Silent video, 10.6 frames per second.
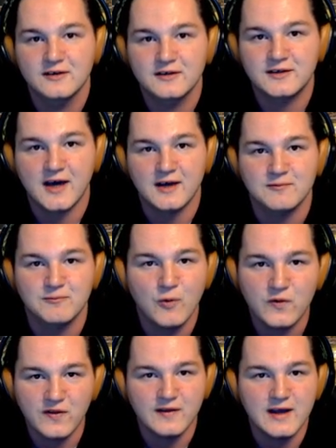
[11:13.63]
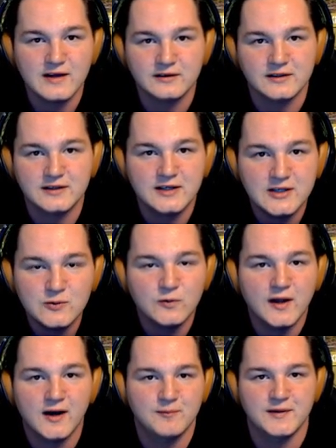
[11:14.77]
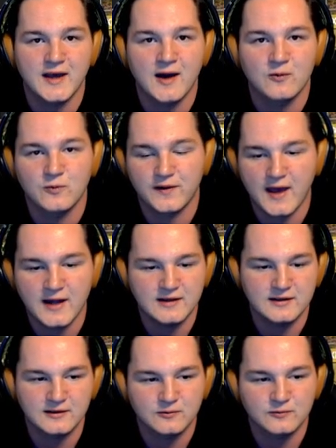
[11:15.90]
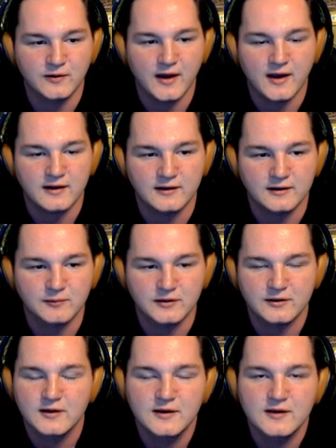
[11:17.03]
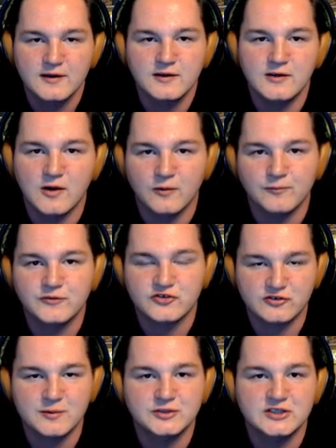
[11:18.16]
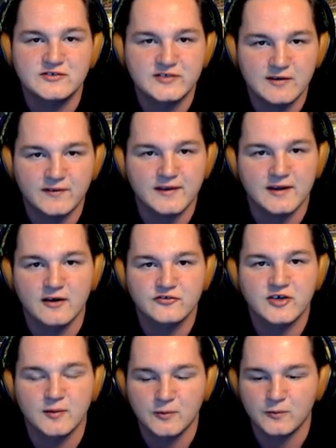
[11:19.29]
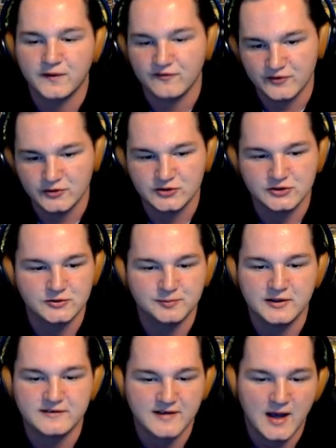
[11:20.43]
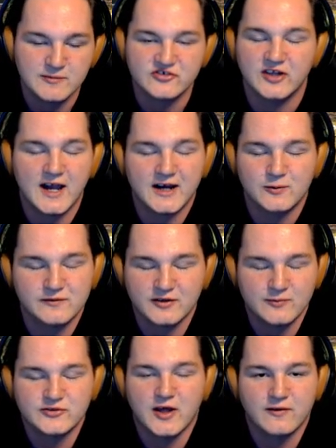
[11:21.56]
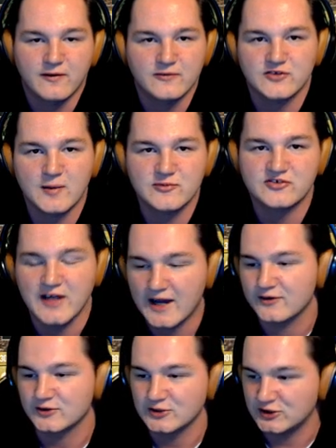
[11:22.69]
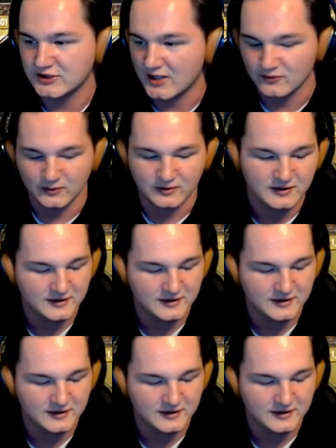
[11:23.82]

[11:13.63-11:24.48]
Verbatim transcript: Okay, more than likely, he will help me out with editing, well, not editing, but, you know, descriptions and everything else coming with the future because I'm a slacker whenever it comes down to those. I'm a slacker in general.